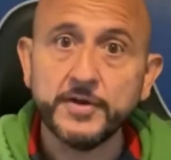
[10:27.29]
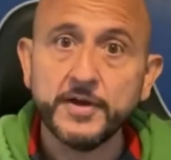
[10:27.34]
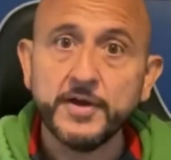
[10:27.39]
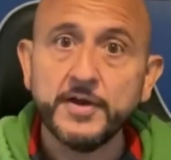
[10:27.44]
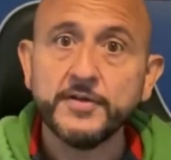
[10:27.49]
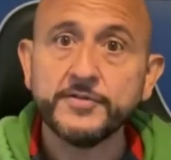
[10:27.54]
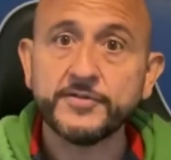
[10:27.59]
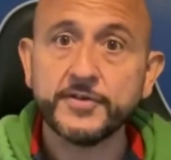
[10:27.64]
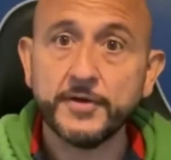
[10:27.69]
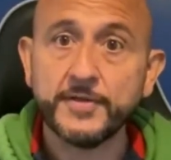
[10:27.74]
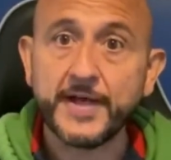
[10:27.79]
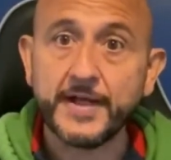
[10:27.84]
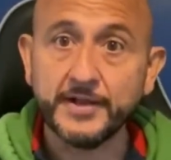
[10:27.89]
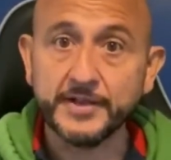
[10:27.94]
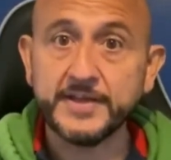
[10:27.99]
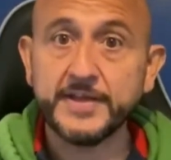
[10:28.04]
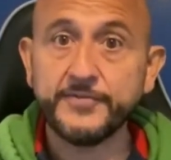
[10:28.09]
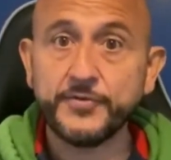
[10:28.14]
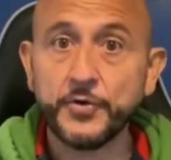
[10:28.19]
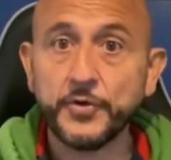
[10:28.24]
So that'll
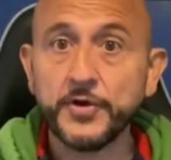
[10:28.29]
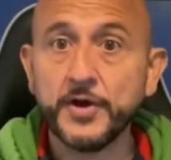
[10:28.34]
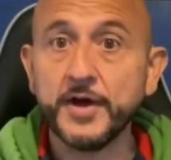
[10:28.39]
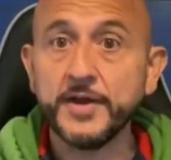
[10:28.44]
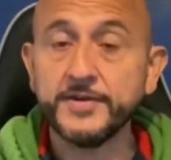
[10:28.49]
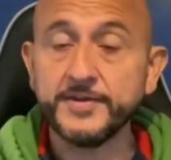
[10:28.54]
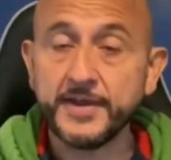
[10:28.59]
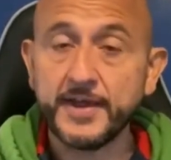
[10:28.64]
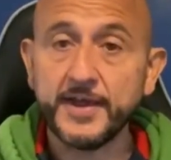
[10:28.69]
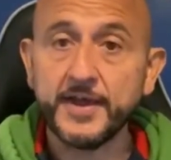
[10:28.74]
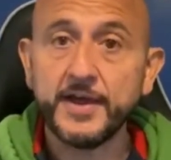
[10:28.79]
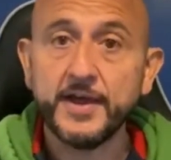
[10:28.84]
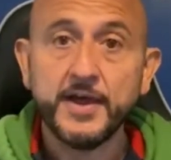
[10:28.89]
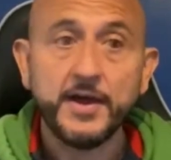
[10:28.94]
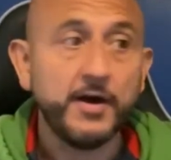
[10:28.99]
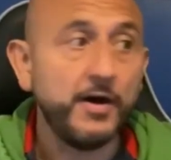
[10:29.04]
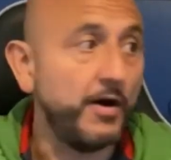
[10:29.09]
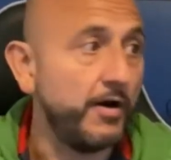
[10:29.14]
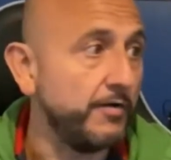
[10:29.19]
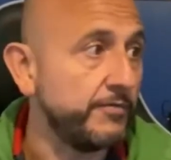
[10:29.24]
give you an idea
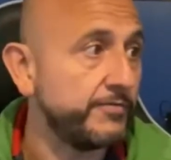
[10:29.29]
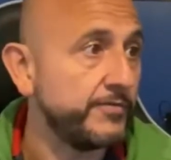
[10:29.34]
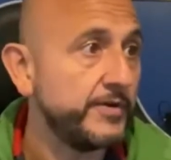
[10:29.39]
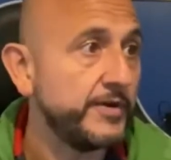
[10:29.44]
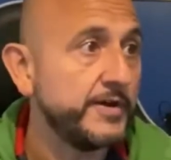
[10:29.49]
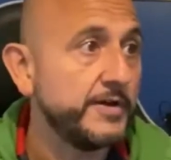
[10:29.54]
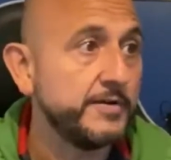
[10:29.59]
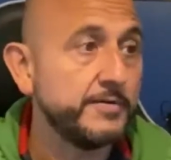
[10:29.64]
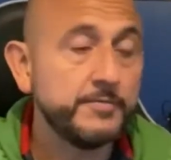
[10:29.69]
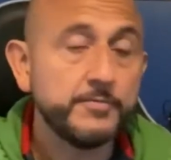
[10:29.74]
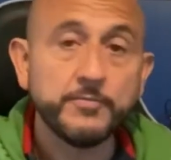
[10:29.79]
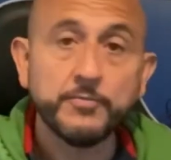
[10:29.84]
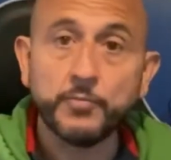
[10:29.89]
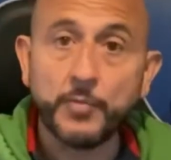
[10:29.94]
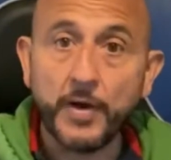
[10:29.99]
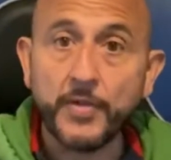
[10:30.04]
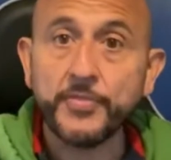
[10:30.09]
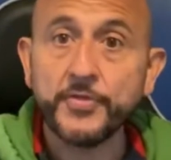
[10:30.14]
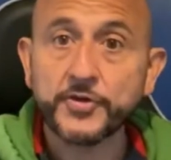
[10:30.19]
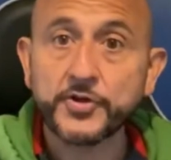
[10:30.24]
of,
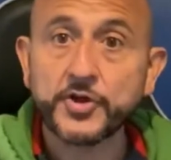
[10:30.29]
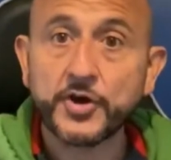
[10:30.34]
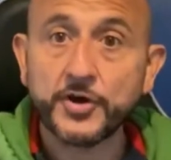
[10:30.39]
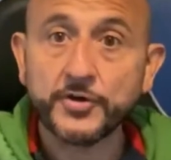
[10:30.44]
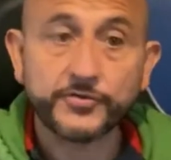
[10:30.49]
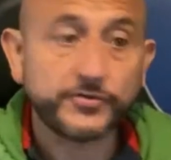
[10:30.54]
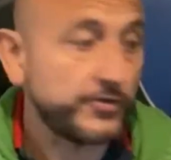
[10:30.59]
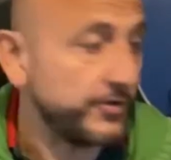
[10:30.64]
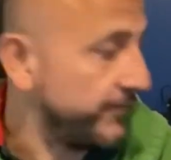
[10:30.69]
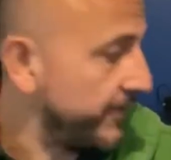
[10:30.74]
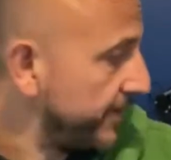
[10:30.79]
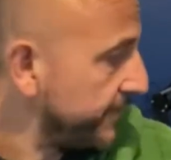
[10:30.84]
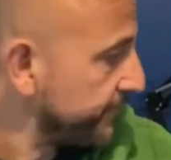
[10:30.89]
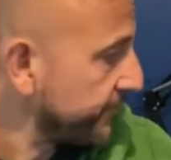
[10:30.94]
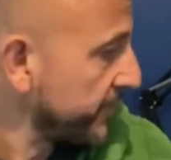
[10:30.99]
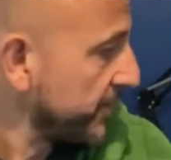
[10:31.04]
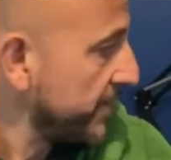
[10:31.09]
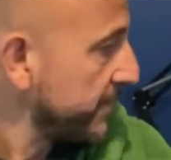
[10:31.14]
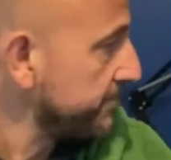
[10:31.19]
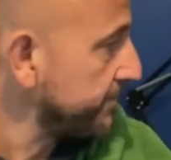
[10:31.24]
one, the cost of it,
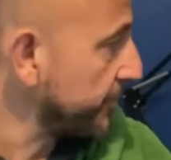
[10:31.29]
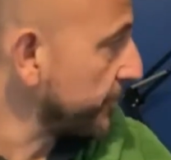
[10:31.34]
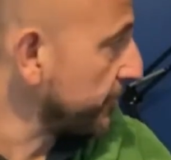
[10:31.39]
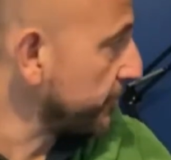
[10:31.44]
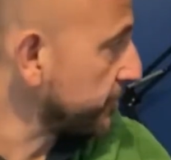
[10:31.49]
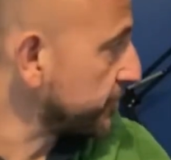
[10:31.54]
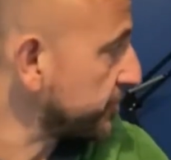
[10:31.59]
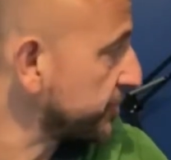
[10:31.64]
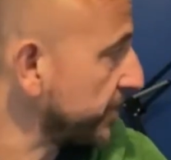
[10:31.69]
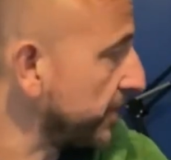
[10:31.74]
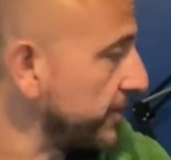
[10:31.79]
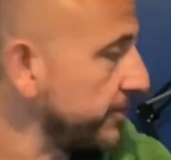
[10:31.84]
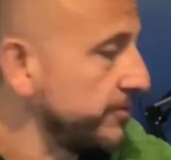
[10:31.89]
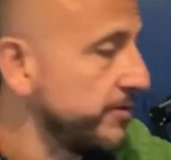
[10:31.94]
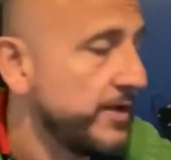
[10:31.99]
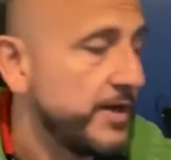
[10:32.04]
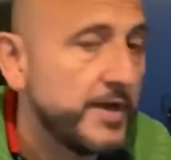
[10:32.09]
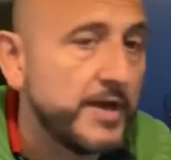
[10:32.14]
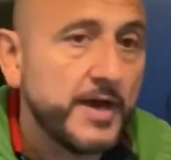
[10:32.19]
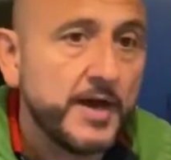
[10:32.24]
but also
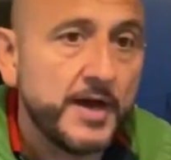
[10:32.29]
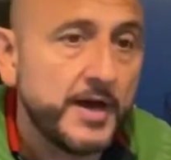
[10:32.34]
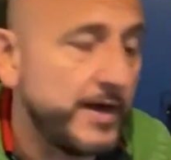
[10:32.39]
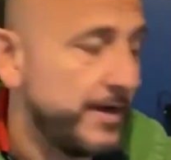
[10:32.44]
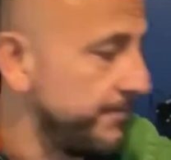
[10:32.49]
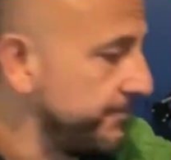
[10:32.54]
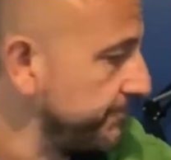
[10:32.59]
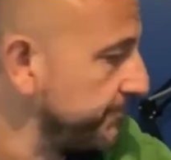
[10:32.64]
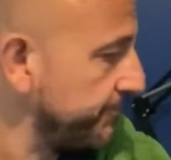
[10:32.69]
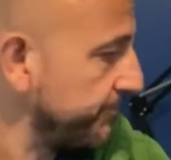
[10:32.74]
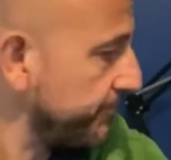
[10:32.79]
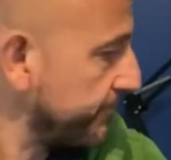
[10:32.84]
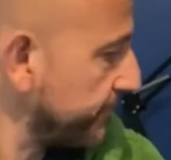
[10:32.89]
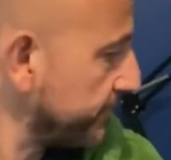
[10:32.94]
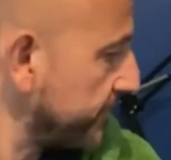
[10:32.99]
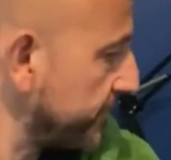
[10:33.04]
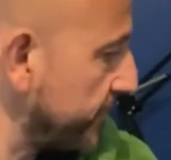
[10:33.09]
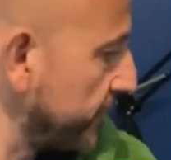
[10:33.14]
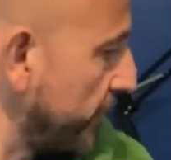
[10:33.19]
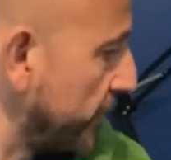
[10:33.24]

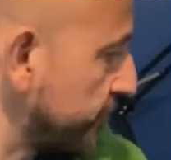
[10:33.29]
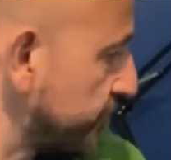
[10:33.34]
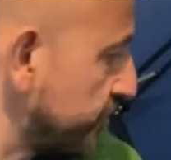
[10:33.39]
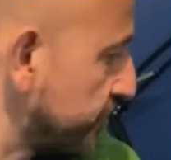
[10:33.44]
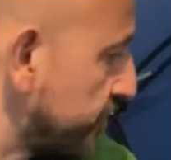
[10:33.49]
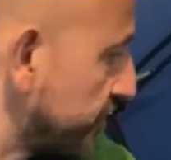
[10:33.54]
not just the